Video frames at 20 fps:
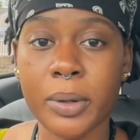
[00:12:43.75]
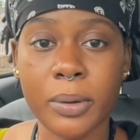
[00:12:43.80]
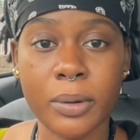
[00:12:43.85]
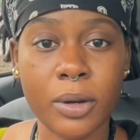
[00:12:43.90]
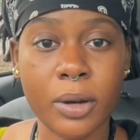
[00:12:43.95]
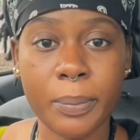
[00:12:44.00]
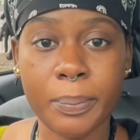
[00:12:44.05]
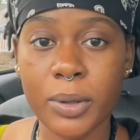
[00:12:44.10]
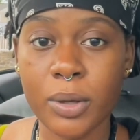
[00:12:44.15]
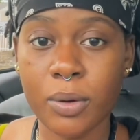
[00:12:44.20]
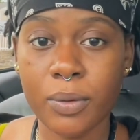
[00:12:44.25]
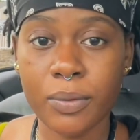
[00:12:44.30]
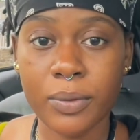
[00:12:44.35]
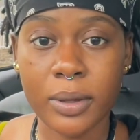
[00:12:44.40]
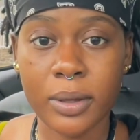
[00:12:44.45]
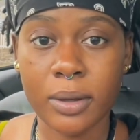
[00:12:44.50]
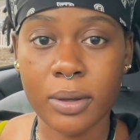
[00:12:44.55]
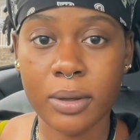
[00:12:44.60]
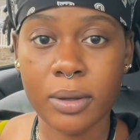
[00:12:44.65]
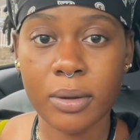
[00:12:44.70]
your
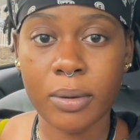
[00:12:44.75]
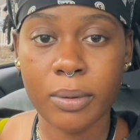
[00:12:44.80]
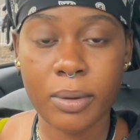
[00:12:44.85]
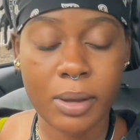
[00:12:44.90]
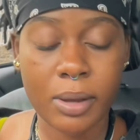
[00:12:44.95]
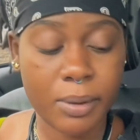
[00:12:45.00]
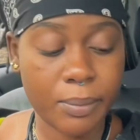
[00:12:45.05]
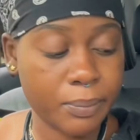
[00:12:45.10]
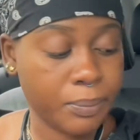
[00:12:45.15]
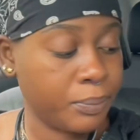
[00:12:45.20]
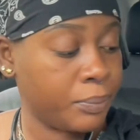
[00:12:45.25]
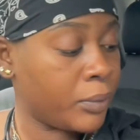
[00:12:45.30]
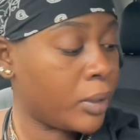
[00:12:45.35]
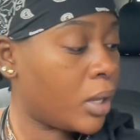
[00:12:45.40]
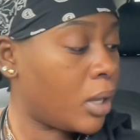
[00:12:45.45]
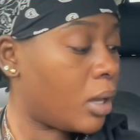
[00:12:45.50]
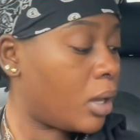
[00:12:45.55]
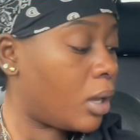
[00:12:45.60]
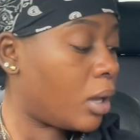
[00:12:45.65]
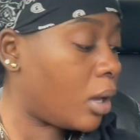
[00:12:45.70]
pov okay
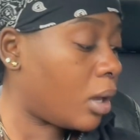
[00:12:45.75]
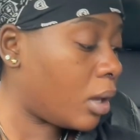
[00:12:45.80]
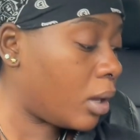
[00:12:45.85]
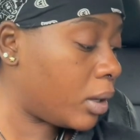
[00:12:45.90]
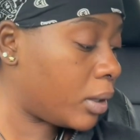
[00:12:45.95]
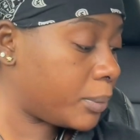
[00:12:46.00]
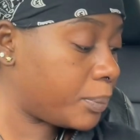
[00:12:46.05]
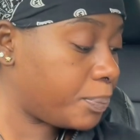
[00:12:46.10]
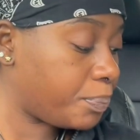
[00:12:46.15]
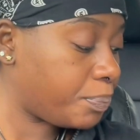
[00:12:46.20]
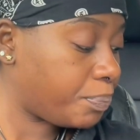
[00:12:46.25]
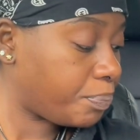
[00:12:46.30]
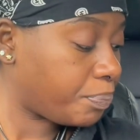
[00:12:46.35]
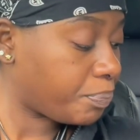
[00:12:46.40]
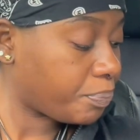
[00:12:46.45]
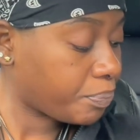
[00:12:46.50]
um